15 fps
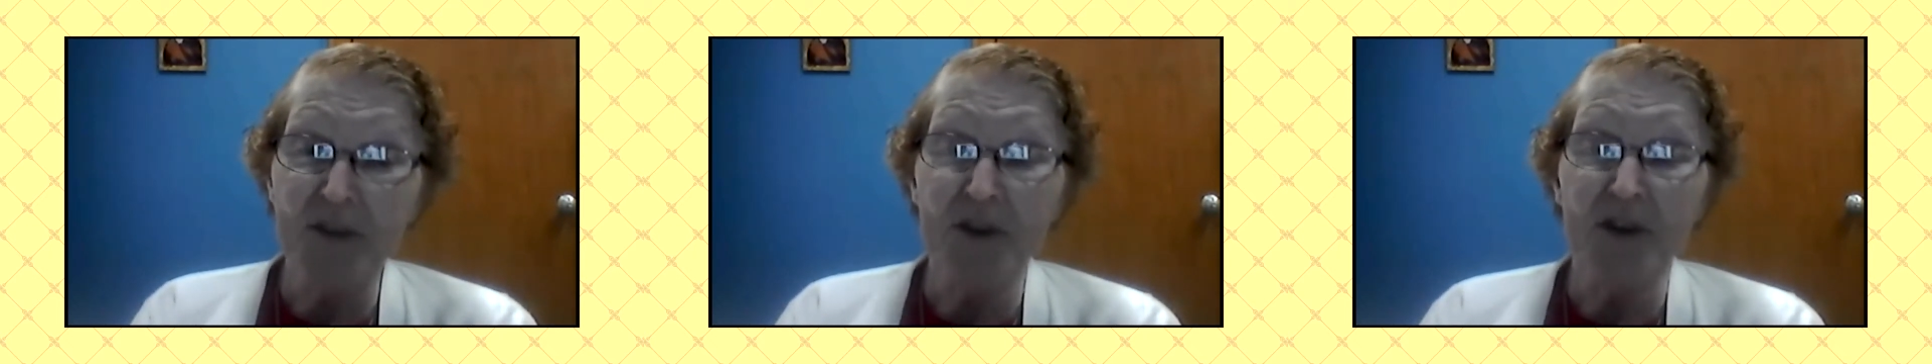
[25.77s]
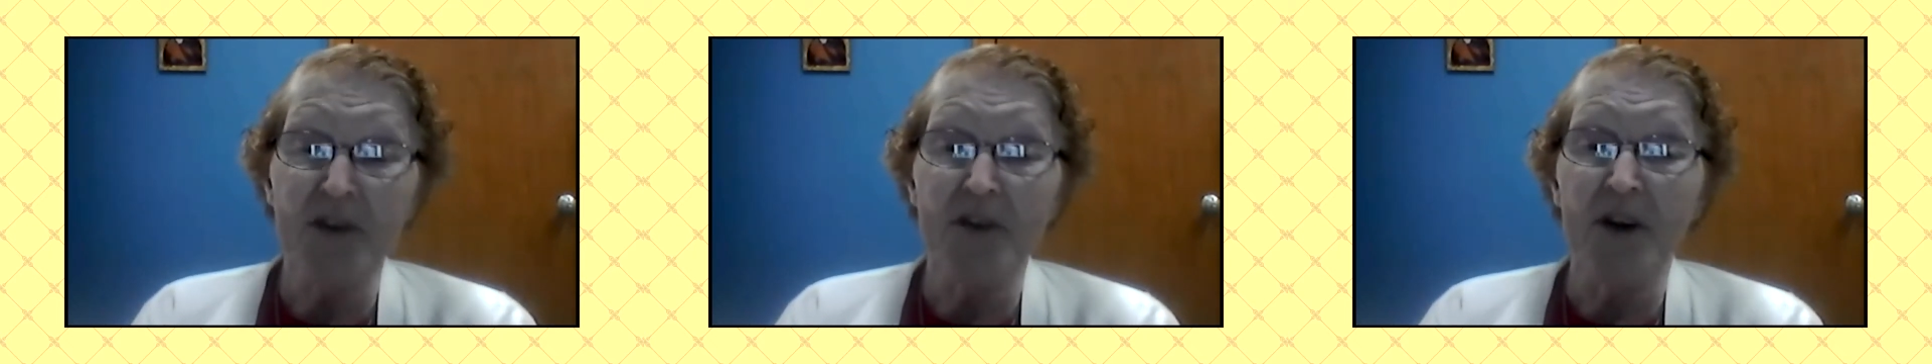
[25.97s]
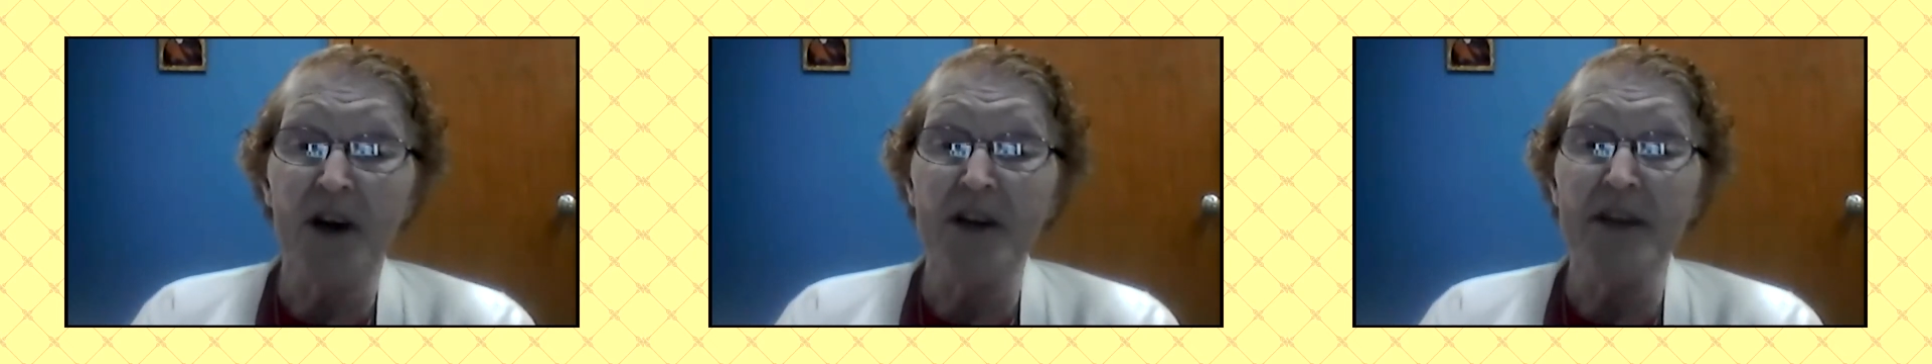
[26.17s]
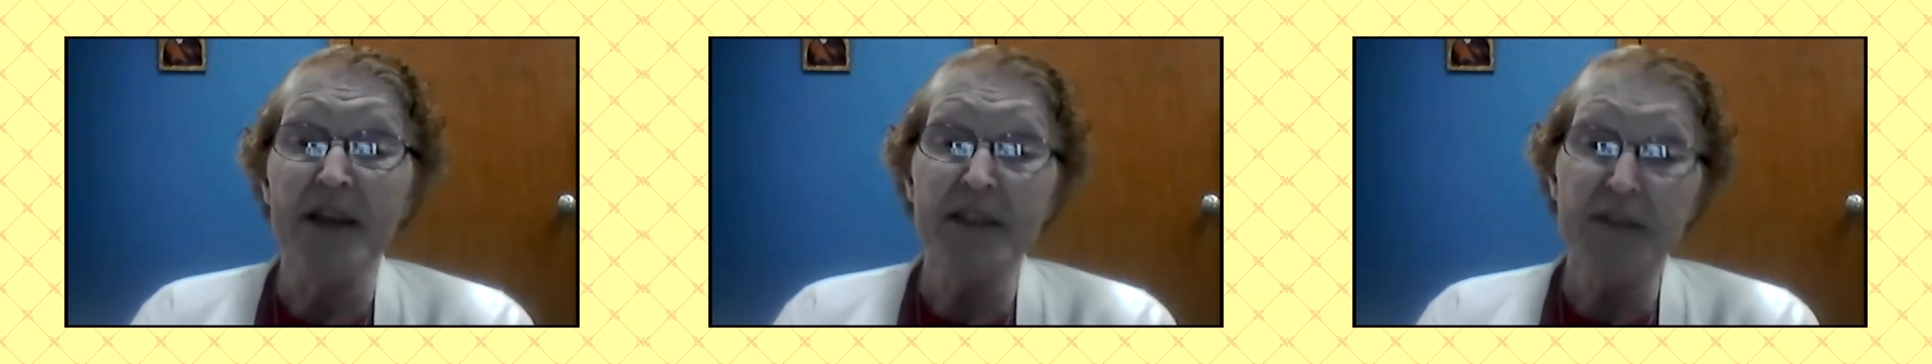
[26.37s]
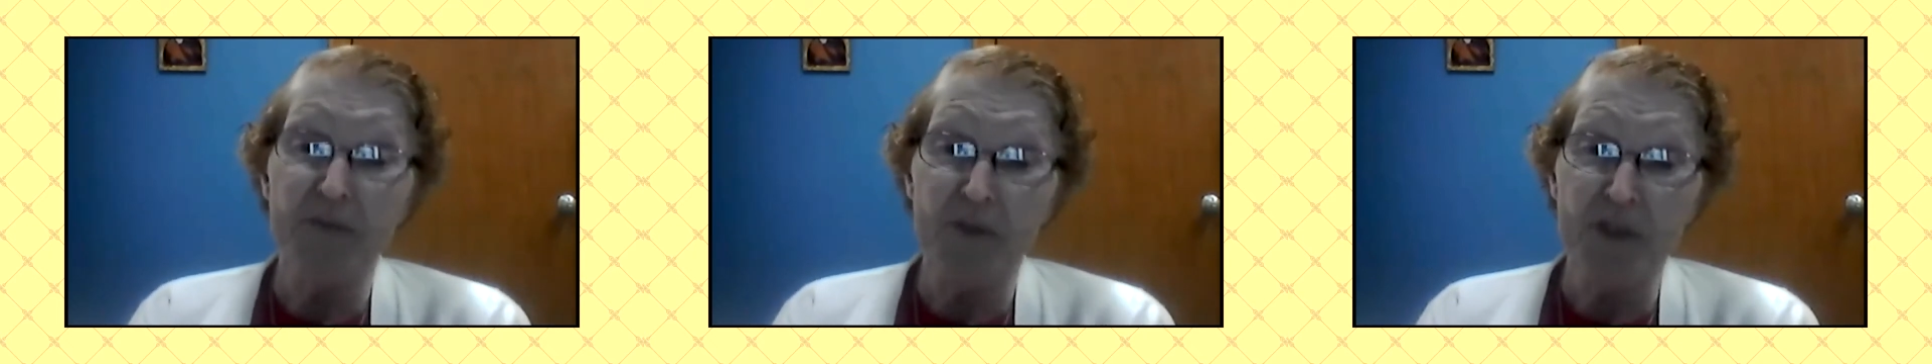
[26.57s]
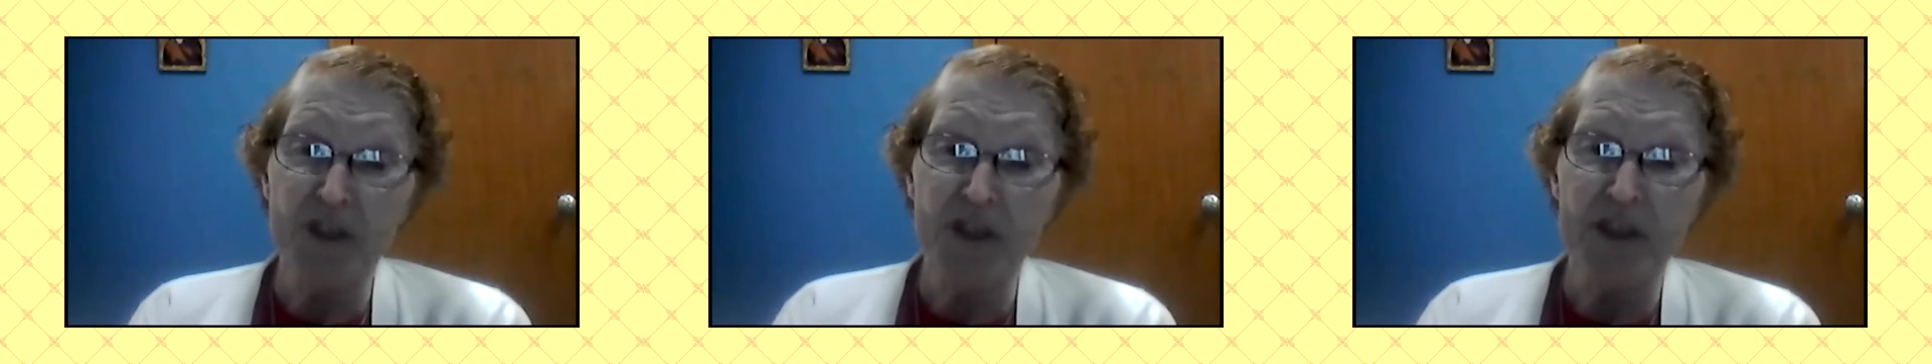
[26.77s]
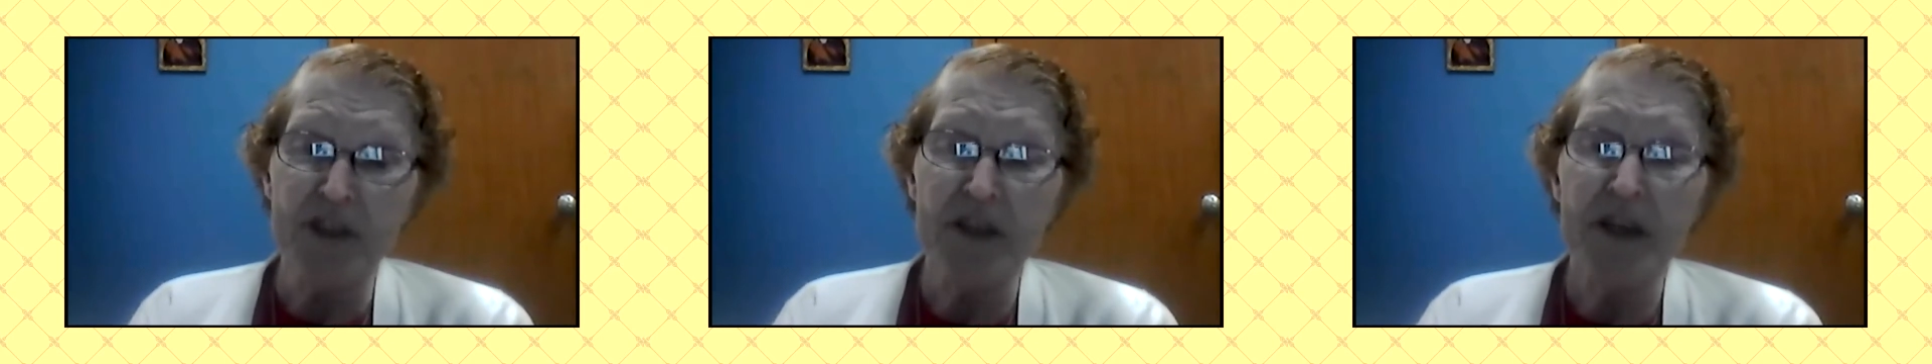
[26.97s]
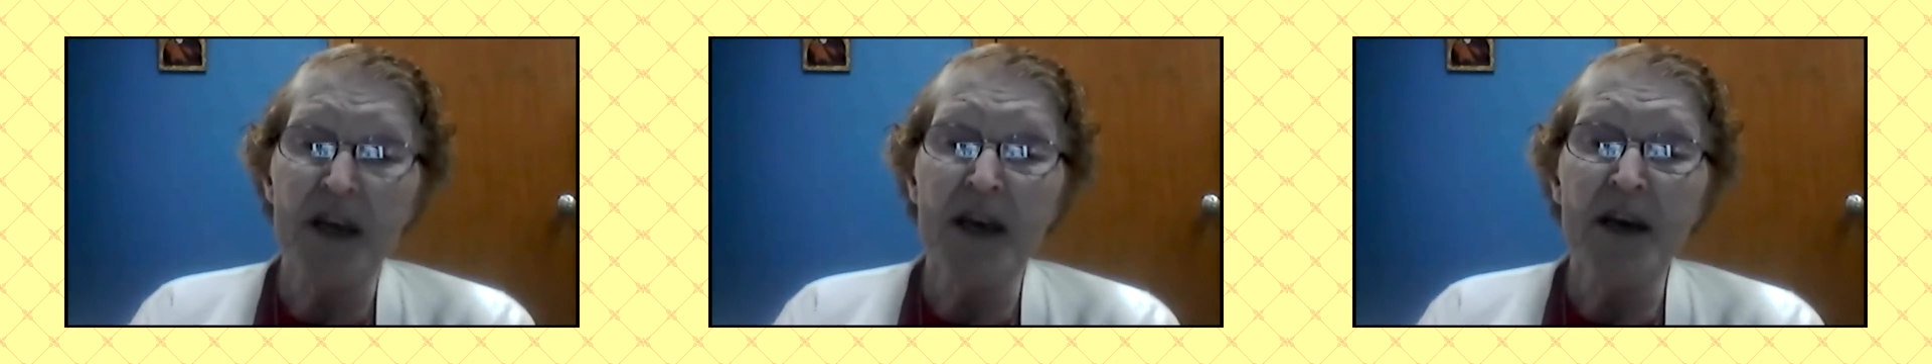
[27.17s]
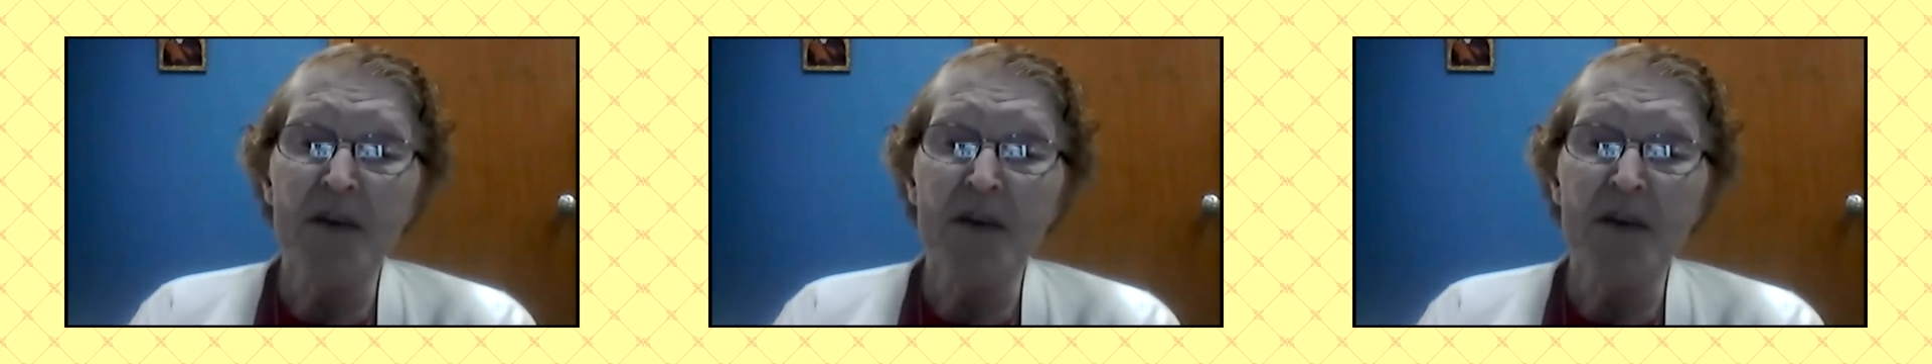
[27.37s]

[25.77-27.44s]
or are less fortunate.